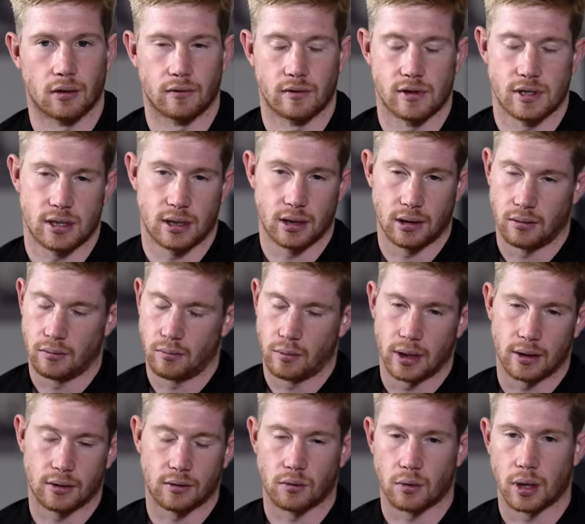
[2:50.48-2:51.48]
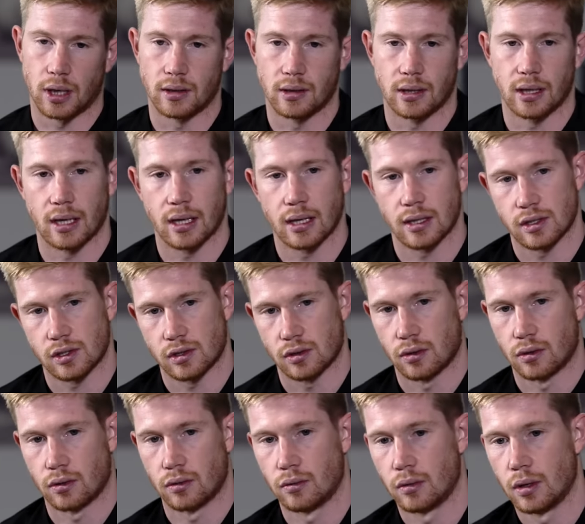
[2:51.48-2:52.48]
obviously we had great years.
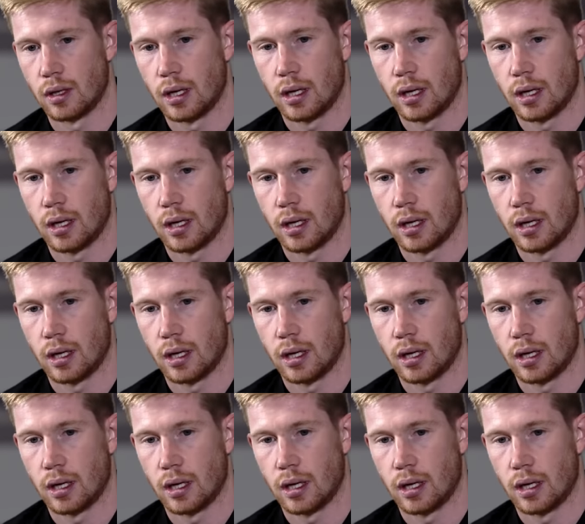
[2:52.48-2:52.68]
So